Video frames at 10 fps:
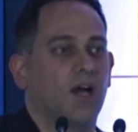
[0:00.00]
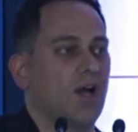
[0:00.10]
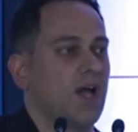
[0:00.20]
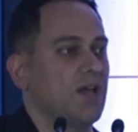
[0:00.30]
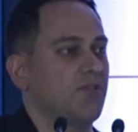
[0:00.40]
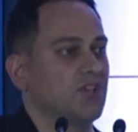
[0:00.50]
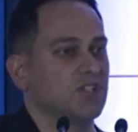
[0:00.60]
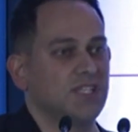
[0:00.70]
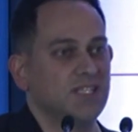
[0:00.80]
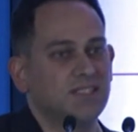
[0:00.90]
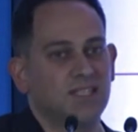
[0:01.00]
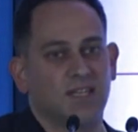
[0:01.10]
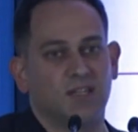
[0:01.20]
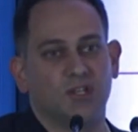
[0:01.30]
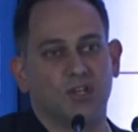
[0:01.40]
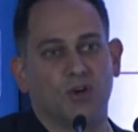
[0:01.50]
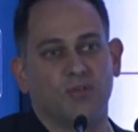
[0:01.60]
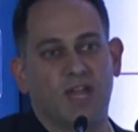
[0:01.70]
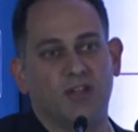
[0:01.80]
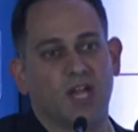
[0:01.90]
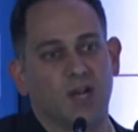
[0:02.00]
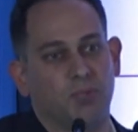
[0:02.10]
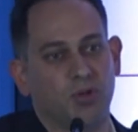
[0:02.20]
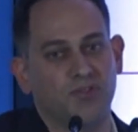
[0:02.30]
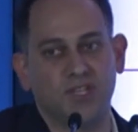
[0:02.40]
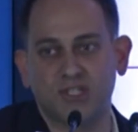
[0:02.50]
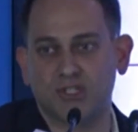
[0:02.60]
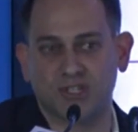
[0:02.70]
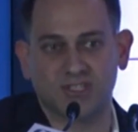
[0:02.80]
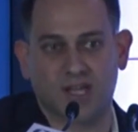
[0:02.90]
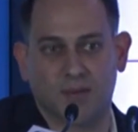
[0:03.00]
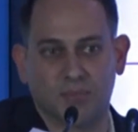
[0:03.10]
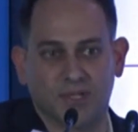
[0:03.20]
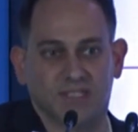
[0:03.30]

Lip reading: If there's an incident, now you got to pull in the insurance companies.